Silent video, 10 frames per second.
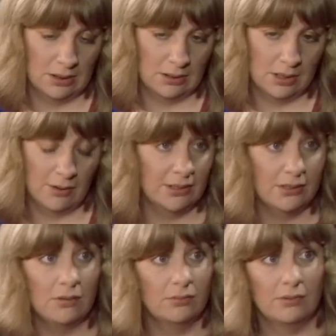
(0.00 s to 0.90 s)
topics?
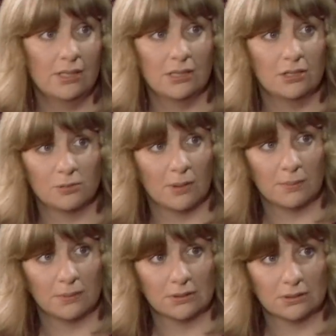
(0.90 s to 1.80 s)
No, I don't read the
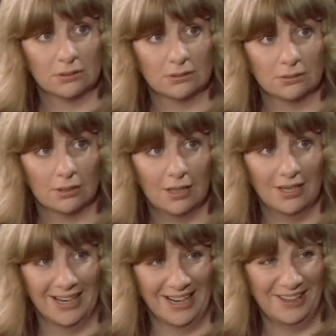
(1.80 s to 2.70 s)
newspapers.
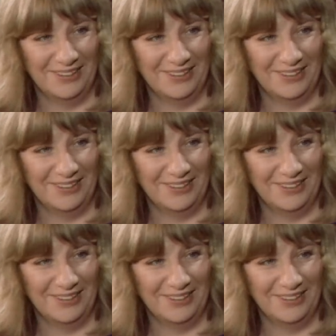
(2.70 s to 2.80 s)
I